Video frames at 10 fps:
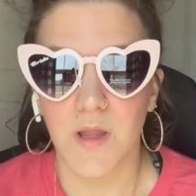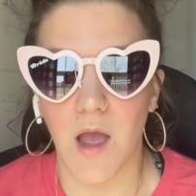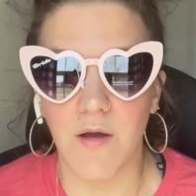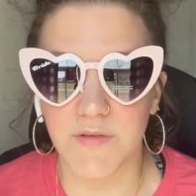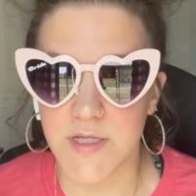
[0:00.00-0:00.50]

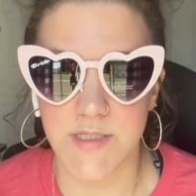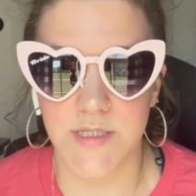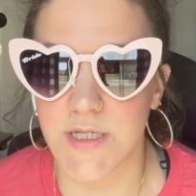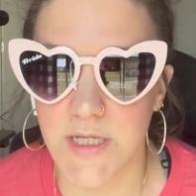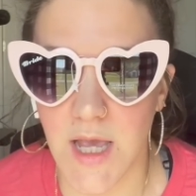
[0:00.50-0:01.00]

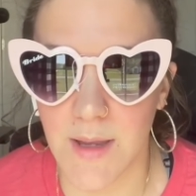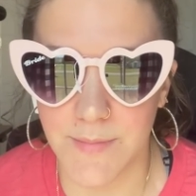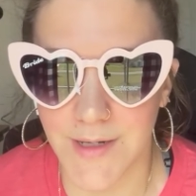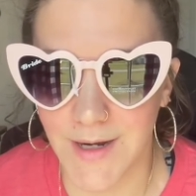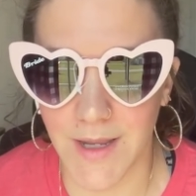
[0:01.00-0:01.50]
Obviously, I
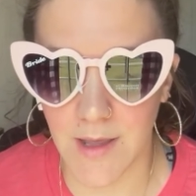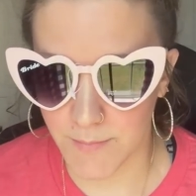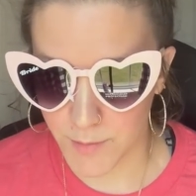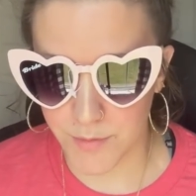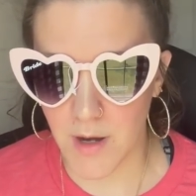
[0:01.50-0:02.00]
mean, I
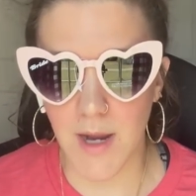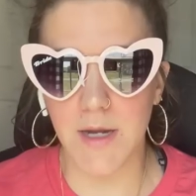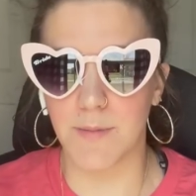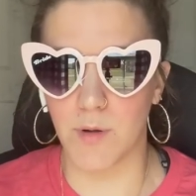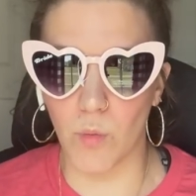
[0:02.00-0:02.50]
am a
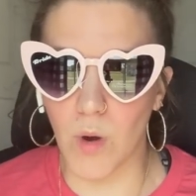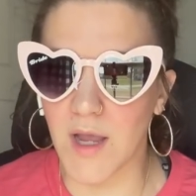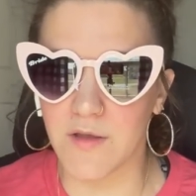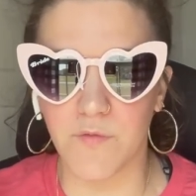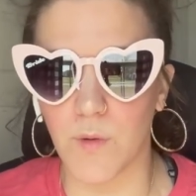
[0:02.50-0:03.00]
bride, I'm a
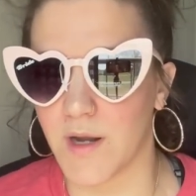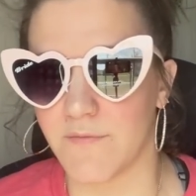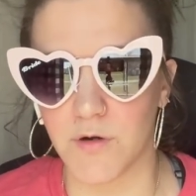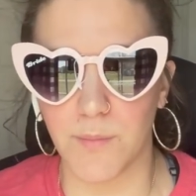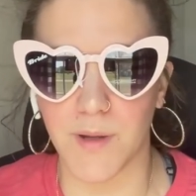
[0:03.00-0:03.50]
wife,
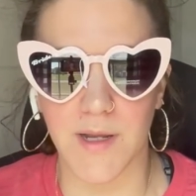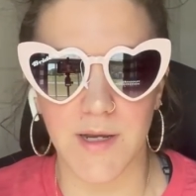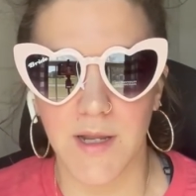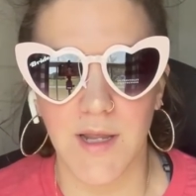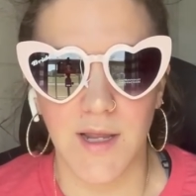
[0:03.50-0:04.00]
whatever, but
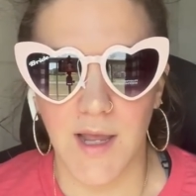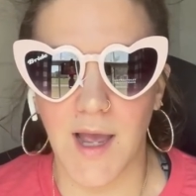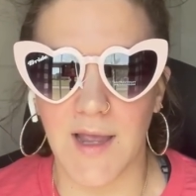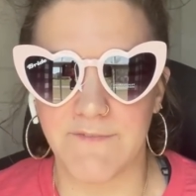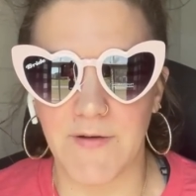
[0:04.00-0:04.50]

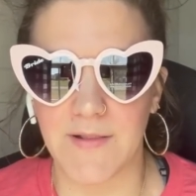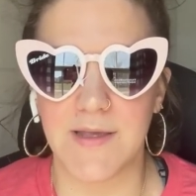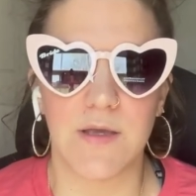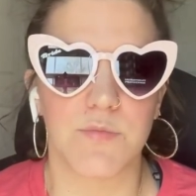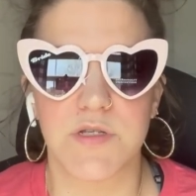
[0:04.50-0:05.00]
I felt
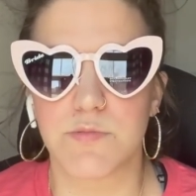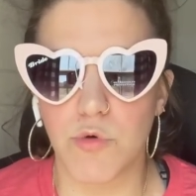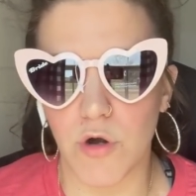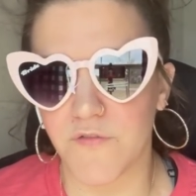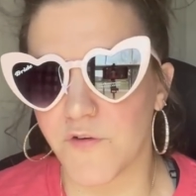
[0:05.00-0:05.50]
like it was
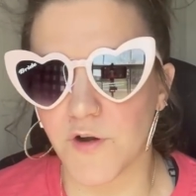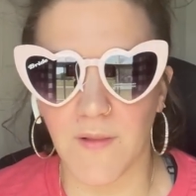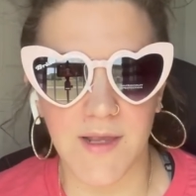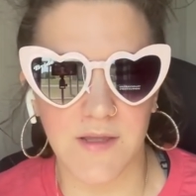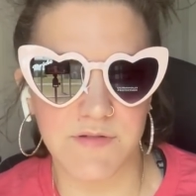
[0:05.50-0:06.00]
more for
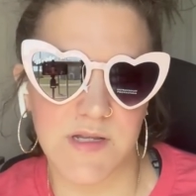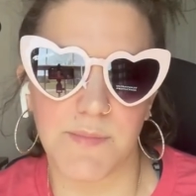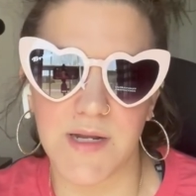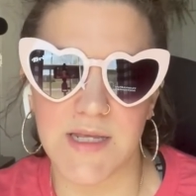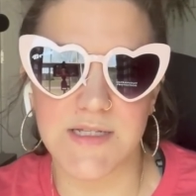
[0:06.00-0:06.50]
like if
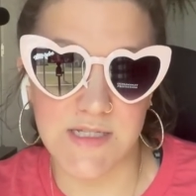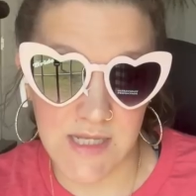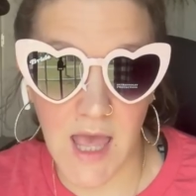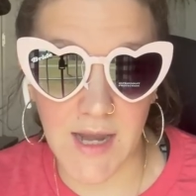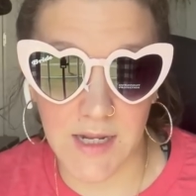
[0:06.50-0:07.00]
somebody is
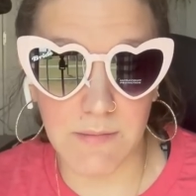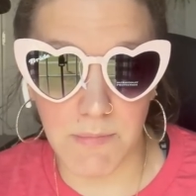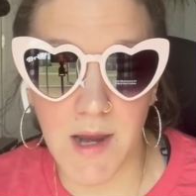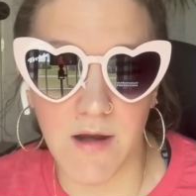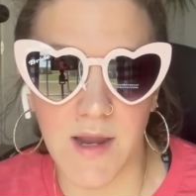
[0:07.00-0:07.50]
getting
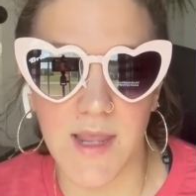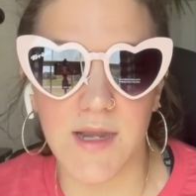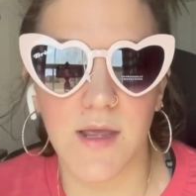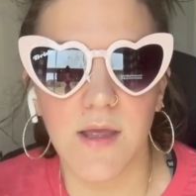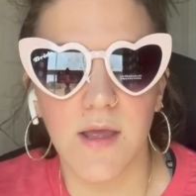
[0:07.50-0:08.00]

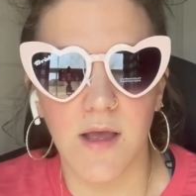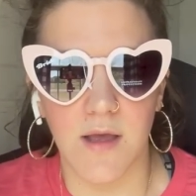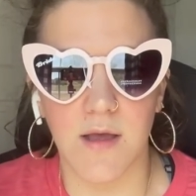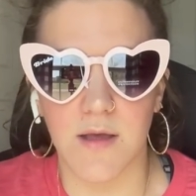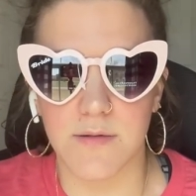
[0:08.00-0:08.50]
married,
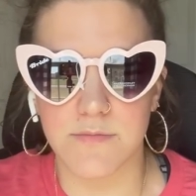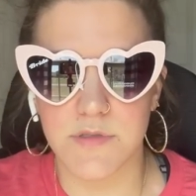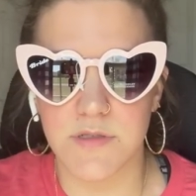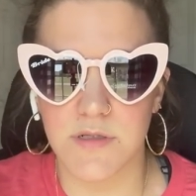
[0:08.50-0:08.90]
um,